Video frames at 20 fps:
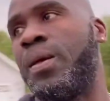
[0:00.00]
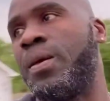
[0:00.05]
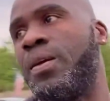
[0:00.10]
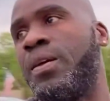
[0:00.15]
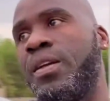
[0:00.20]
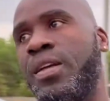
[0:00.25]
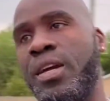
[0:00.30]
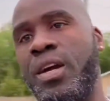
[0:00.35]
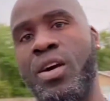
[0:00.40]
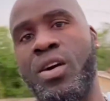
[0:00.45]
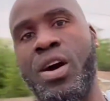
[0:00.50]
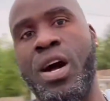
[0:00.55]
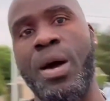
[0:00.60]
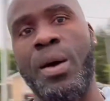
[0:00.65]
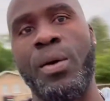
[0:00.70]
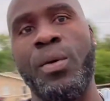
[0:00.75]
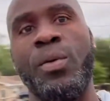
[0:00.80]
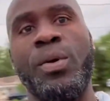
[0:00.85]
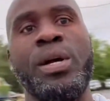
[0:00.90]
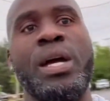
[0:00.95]
Yo,
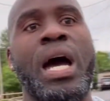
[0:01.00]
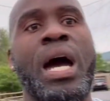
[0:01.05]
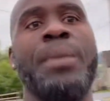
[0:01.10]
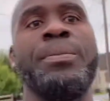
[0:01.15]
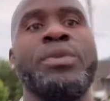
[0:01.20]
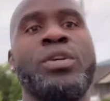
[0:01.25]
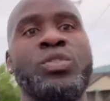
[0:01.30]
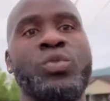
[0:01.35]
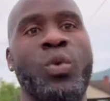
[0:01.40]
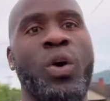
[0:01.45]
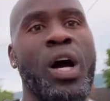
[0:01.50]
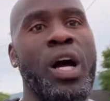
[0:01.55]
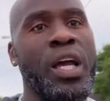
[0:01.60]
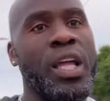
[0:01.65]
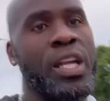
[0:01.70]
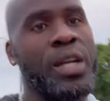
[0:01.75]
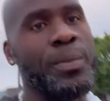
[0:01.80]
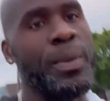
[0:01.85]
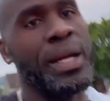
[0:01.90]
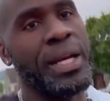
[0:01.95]
I, am just walking
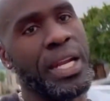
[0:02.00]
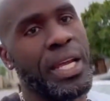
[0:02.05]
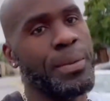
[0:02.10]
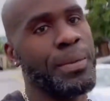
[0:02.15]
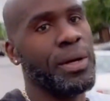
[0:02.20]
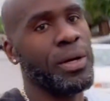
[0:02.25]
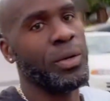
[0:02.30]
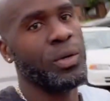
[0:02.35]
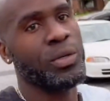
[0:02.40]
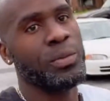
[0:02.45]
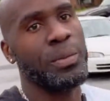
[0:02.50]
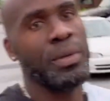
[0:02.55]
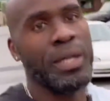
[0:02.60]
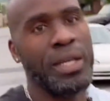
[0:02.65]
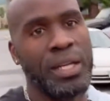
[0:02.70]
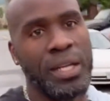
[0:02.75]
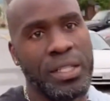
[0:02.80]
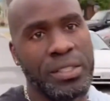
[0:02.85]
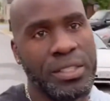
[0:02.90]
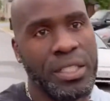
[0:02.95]
in my neighborhood, man.
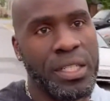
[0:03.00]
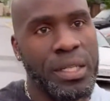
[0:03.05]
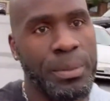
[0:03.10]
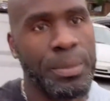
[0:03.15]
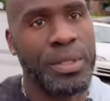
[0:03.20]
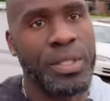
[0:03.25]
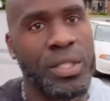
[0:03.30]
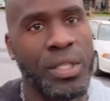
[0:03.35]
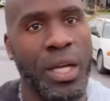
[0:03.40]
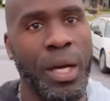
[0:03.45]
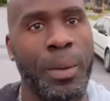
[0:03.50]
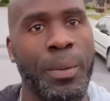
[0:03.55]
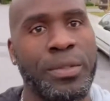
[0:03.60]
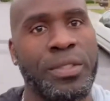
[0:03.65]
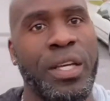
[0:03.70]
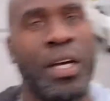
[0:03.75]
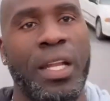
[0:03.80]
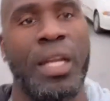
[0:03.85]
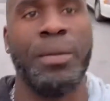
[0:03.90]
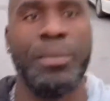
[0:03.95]
That's what I've been. That's
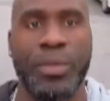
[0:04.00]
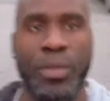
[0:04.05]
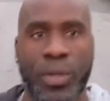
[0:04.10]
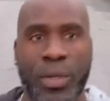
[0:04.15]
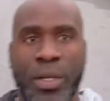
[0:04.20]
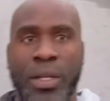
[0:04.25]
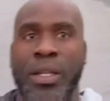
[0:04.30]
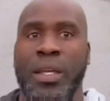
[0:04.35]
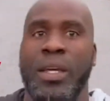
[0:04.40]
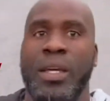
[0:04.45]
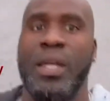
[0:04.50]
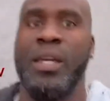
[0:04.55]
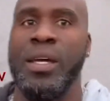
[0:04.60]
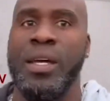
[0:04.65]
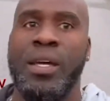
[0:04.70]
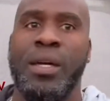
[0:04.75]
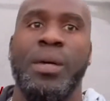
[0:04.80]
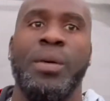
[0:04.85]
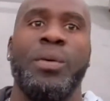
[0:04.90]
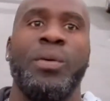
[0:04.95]
all I'm doing.
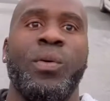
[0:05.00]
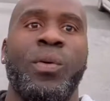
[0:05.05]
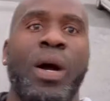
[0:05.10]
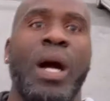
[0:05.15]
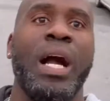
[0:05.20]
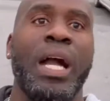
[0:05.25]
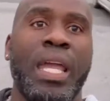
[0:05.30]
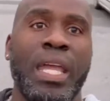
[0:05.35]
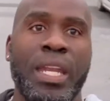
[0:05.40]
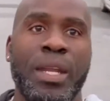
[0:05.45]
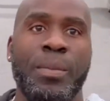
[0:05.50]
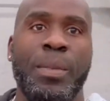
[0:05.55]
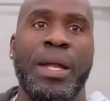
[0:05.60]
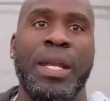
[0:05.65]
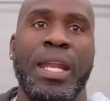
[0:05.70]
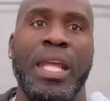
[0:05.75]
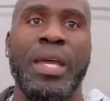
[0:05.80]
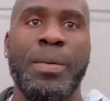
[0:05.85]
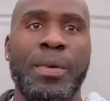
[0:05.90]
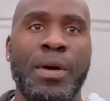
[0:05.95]
Walking in my
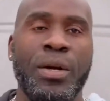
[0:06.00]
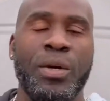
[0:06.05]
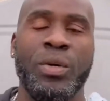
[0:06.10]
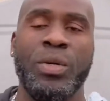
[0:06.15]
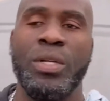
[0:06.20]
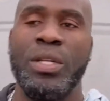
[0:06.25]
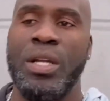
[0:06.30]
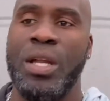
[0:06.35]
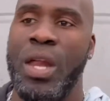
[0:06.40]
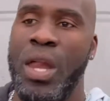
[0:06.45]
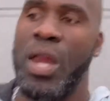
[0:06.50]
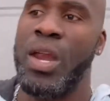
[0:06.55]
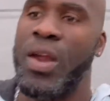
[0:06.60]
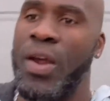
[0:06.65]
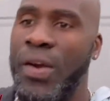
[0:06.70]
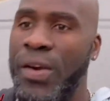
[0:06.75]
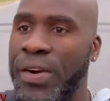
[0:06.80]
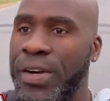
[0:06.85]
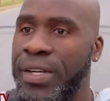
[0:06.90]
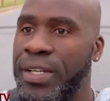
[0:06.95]
neighborhood,
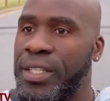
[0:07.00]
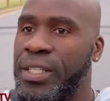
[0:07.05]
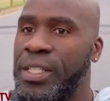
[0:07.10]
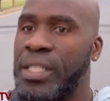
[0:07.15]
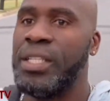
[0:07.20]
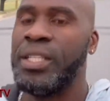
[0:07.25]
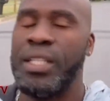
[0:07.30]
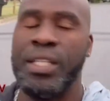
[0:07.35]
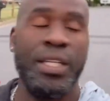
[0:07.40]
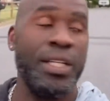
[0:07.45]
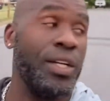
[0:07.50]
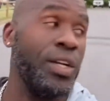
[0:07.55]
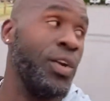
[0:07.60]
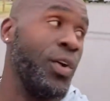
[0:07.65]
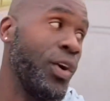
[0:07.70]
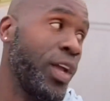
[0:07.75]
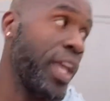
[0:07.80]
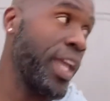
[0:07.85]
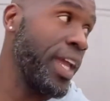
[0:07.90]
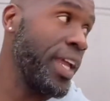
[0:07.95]

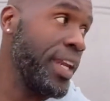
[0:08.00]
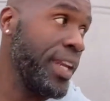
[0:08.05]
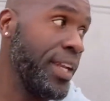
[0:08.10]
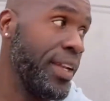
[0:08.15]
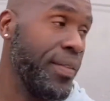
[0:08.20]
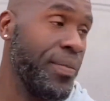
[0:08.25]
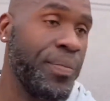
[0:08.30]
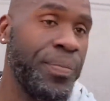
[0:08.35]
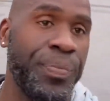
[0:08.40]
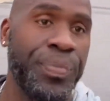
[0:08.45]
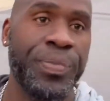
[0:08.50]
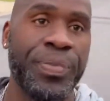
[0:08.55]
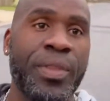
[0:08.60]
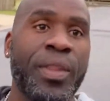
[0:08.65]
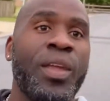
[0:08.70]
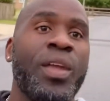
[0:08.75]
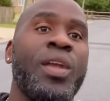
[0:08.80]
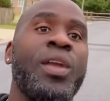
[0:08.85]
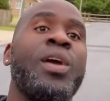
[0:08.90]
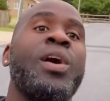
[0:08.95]
looking,
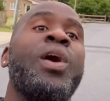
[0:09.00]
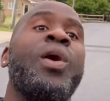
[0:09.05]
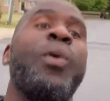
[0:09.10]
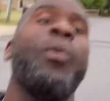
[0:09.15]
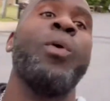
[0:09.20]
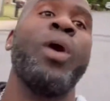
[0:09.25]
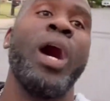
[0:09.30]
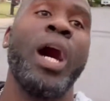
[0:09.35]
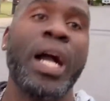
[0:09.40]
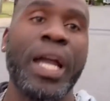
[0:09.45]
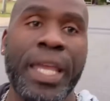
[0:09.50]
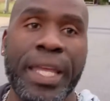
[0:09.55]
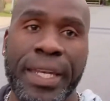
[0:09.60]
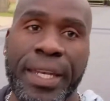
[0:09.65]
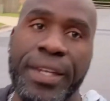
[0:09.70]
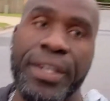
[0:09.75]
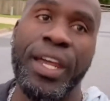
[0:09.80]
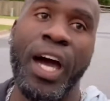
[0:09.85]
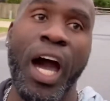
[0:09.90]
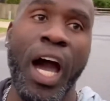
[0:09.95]
walking the
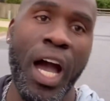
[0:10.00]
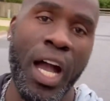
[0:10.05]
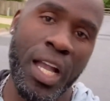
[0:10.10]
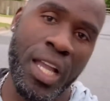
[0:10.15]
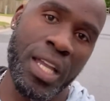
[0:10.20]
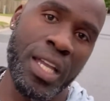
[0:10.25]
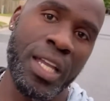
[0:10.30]
dog,